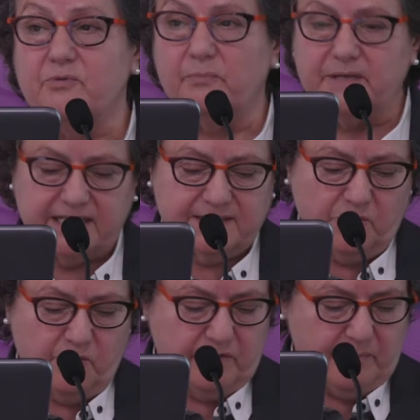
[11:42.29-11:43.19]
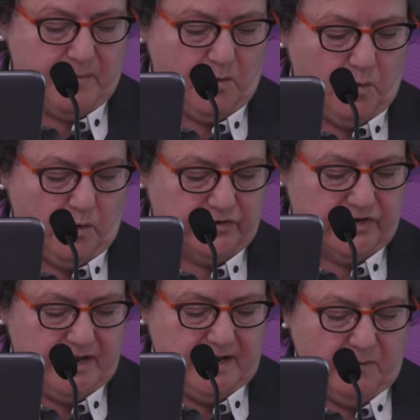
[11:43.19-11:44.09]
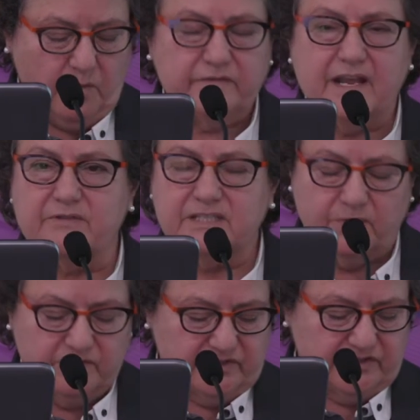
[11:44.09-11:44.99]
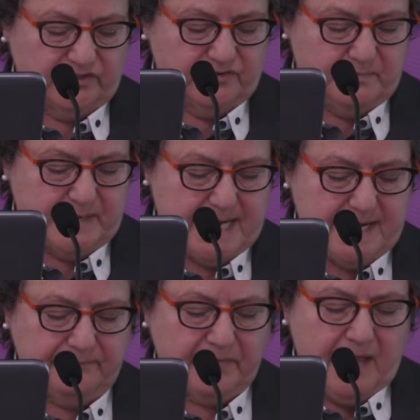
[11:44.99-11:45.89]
properly explore with people what their responses should be.